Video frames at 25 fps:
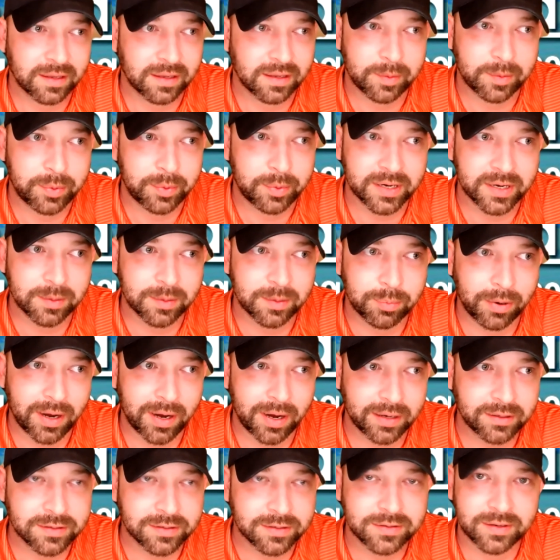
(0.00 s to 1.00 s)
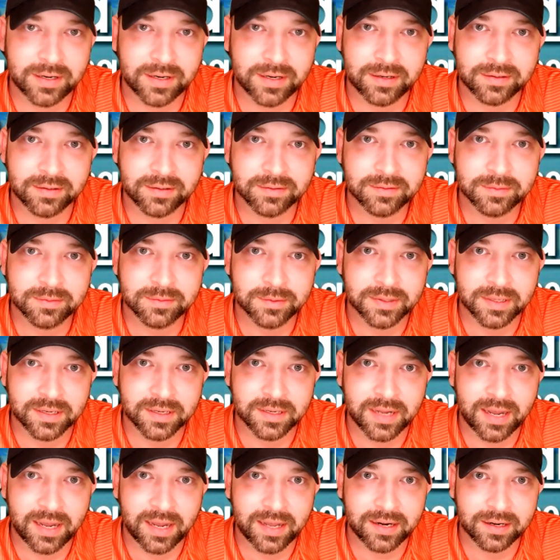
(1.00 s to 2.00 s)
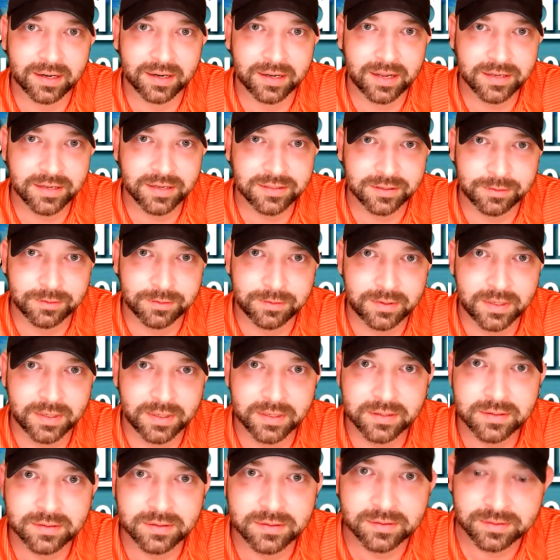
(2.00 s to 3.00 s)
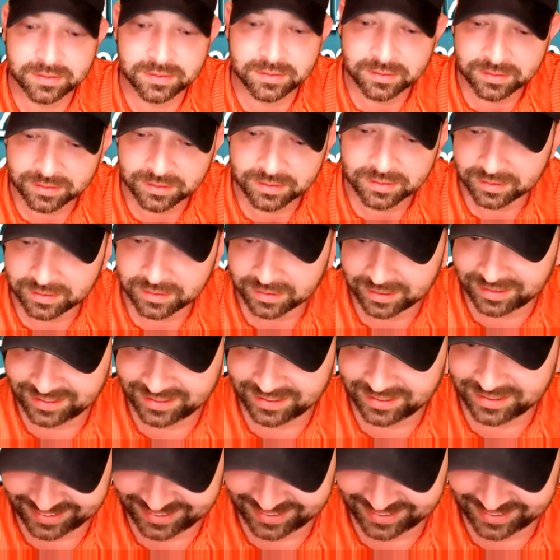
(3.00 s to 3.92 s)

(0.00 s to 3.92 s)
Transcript: "I played a practice round with the guy at Augusta once." I